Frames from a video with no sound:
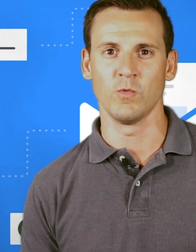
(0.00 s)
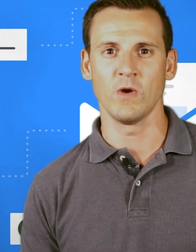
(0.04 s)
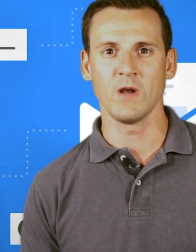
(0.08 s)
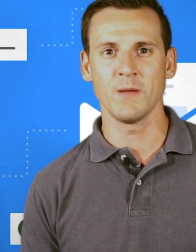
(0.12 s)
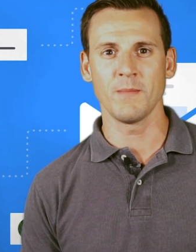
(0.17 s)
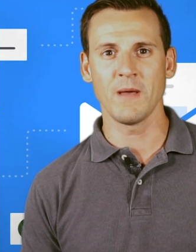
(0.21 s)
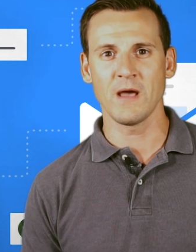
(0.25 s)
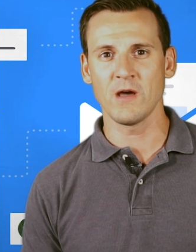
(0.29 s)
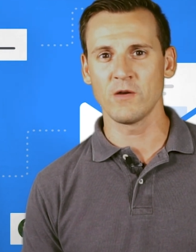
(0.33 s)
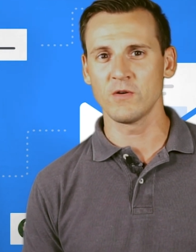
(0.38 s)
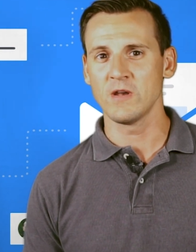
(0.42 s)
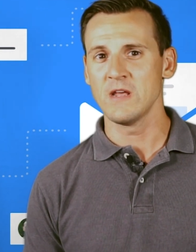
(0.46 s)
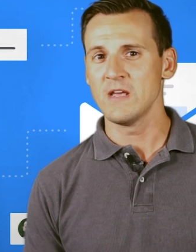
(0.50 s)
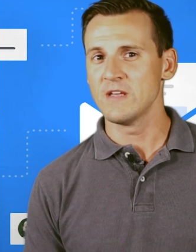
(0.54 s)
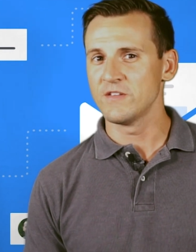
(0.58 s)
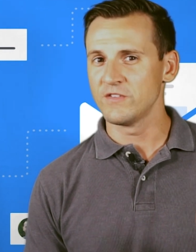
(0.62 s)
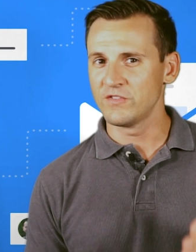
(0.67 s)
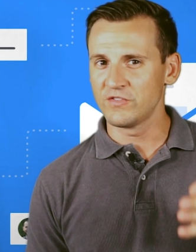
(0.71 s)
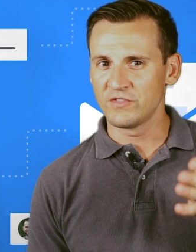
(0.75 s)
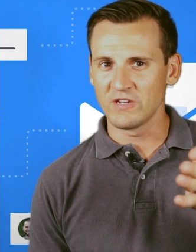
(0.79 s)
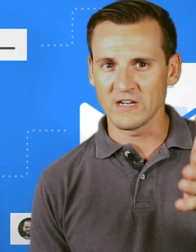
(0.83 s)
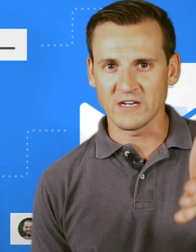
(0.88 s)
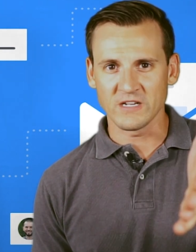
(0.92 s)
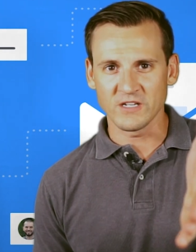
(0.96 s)
What about
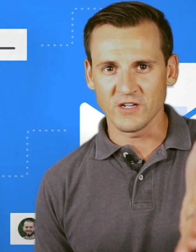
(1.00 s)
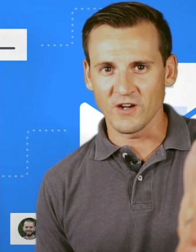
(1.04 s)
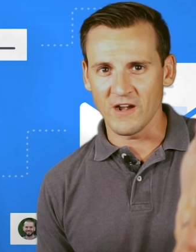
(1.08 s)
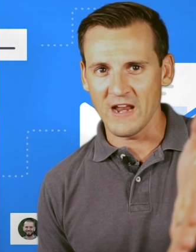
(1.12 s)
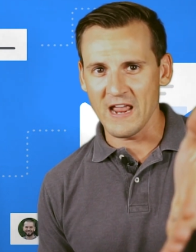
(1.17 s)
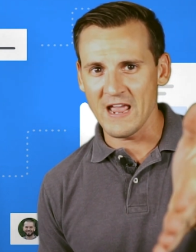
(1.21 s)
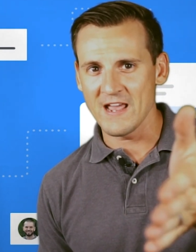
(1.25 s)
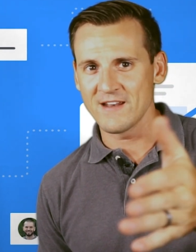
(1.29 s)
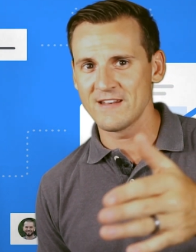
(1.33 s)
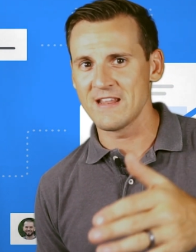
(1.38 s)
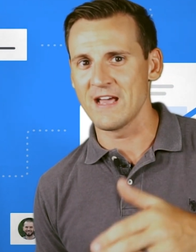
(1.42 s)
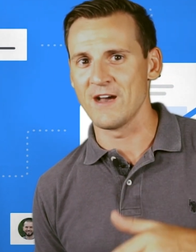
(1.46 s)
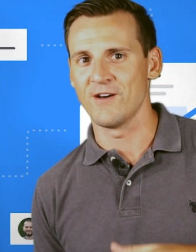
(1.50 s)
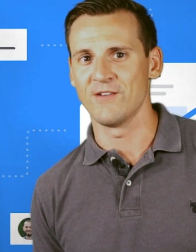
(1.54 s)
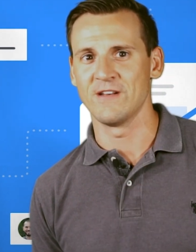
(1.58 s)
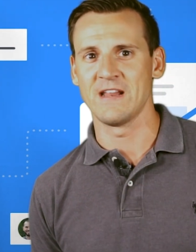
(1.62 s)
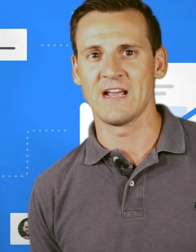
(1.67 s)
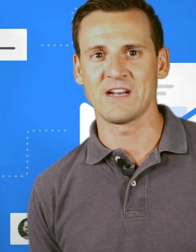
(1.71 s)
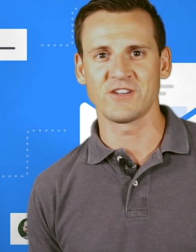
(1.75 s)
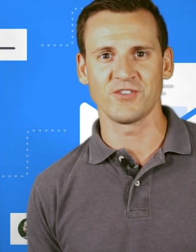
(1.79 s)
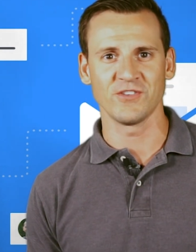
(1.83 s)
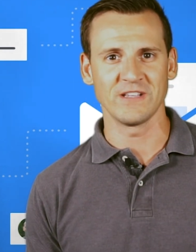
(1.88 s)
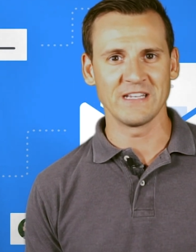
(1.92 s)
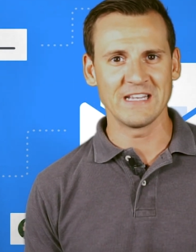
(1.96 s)
sticking your hand out and
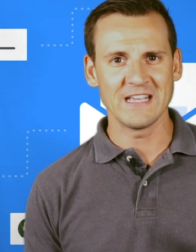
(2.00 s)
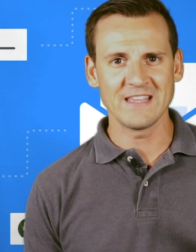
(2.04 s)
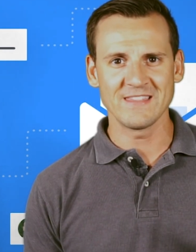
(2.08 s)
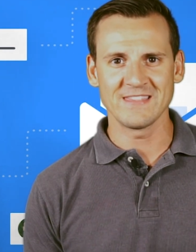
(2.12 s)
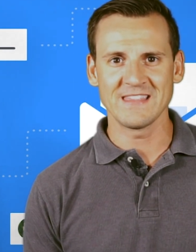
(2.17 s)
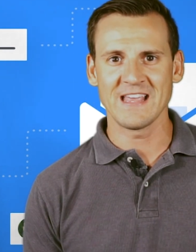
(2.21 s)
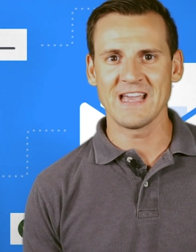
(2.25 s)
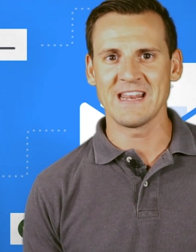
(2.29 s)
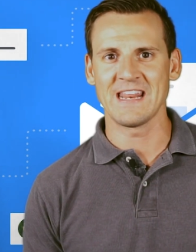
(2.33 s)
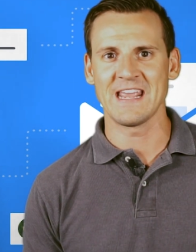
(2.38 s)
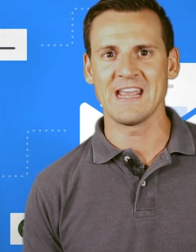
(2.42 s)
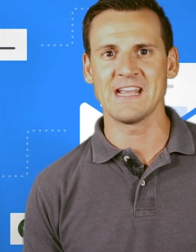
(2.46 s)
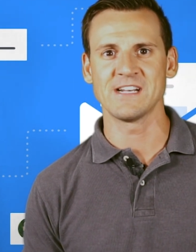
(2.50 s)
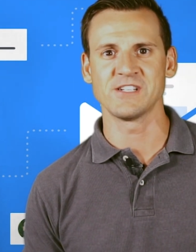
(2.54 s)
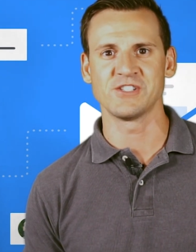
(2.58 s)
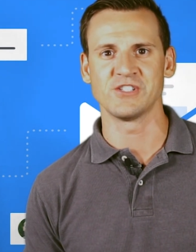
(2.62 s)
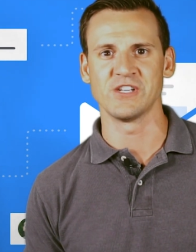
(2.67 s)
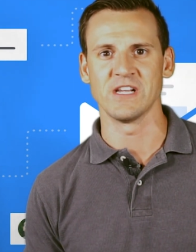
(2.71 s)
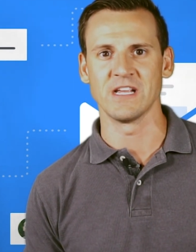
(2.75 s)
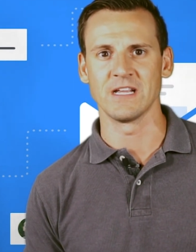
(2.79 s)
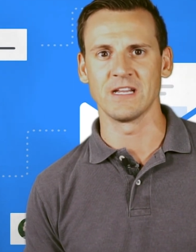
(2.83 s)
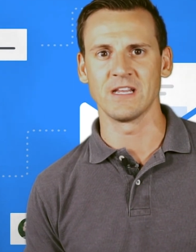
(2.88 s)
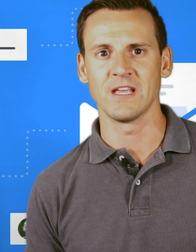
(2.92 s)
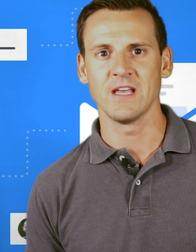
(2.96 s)
actually getting that
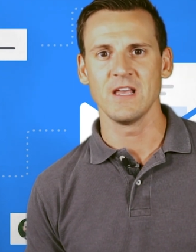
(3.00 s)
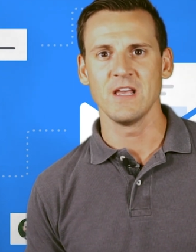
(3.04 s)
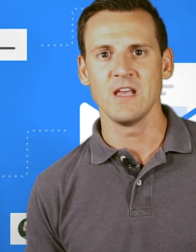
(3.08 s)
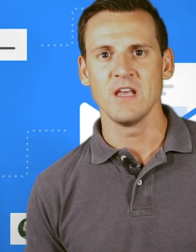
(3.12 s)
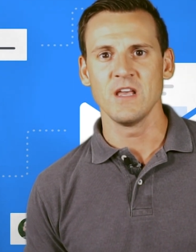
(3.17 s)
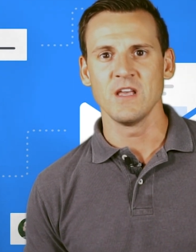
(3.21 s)
handshake?